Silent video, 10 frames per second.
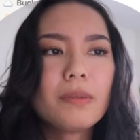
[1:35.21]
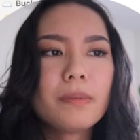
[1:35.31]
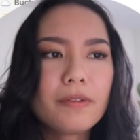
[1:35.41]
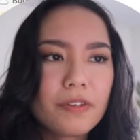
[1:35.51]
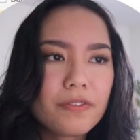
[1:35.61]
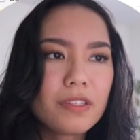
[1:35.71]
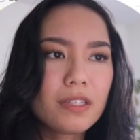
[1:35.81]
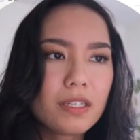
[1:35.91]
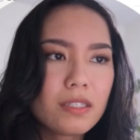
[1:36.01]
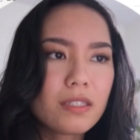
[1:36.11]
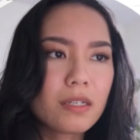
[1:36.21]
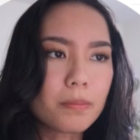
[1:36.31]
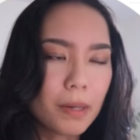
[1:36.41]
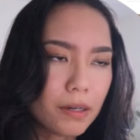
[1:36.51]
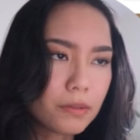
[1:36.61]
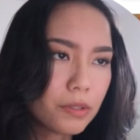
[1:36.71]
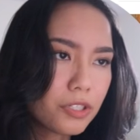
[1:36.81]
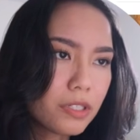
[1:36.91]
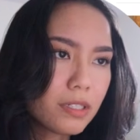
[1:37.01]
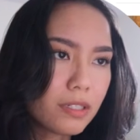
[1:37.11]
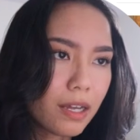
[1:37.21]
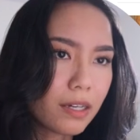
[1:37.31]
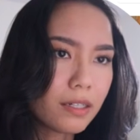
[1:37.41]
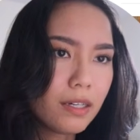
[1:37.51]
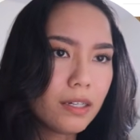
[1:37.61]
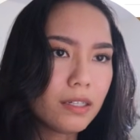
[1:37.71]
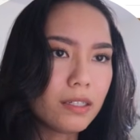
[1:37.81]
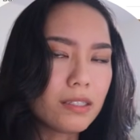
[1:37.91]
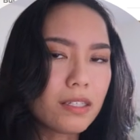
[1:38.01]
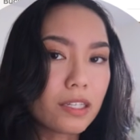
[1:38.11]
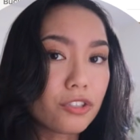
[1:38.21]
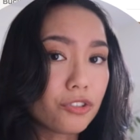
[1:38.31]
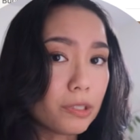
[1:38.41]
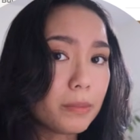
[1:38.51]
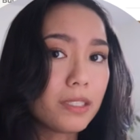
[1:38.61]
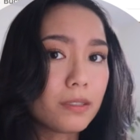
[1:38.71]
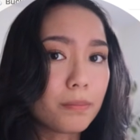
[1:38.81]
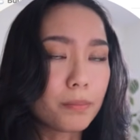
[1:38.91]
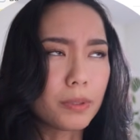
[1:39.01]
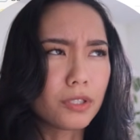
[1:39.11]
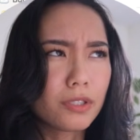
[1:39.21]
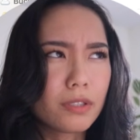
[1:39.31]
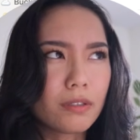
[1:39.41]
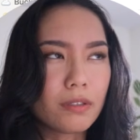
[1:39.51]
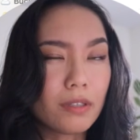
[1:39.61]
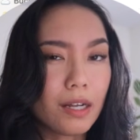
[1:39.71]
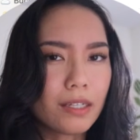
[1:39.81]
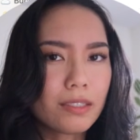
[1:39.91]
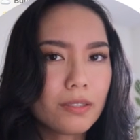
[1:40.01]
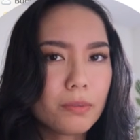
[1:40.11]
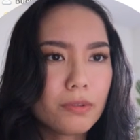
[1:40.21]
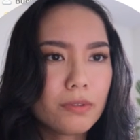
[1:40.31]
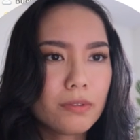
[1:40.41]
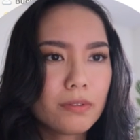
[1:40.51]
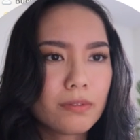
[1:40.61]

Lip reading: one of my favorite things about Notion is that it's extremely customizable,